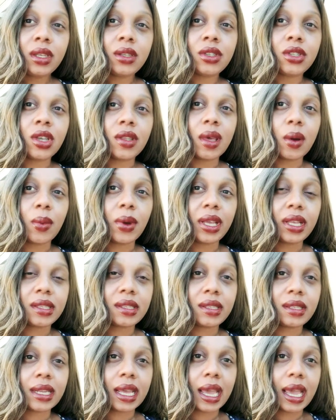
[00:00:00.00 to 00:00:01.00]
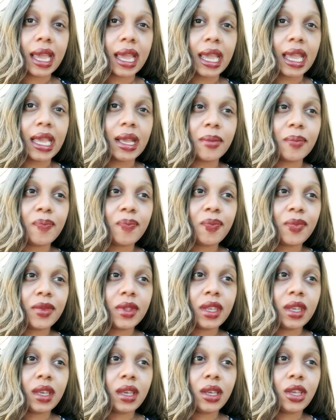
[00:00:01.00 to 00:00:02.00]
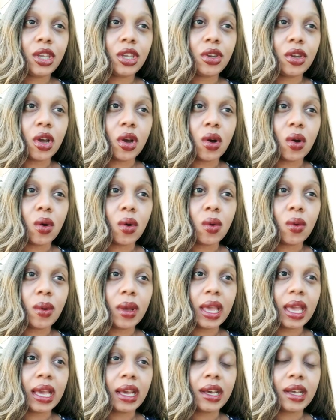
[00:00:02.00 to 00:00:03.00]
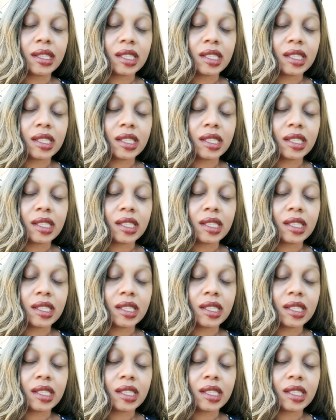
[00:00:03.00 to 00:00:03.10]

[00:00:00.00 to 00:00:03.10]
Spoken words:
so that we could stay, in